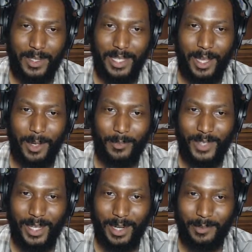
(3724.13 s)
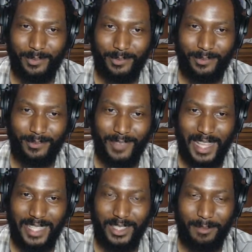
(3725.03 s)
So, you know,
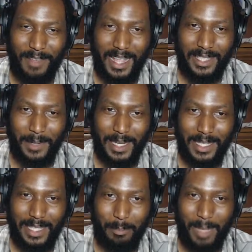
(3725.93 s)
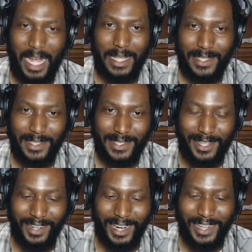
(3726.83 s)
that's just a fancy way to say biases.
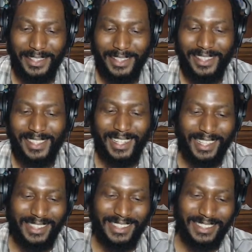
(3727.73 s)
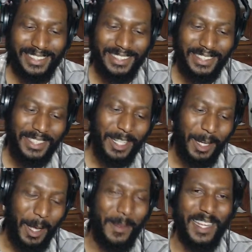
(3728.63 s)
Which is,
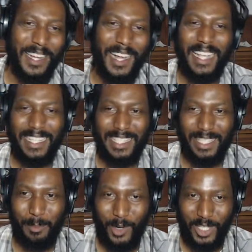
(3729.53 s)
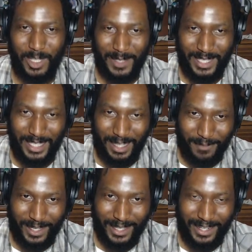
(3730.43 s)
I mean, you know, I guess it's a more
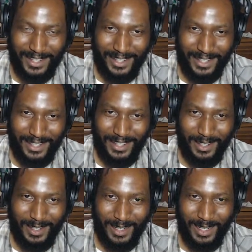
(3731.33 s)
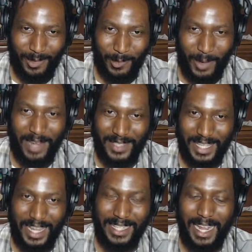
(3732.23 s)
specific way of
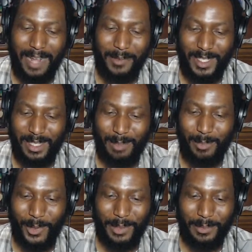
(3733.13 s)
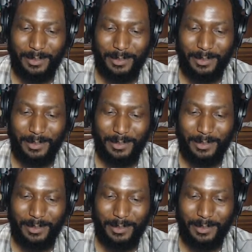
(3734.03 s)
saying that, which is important.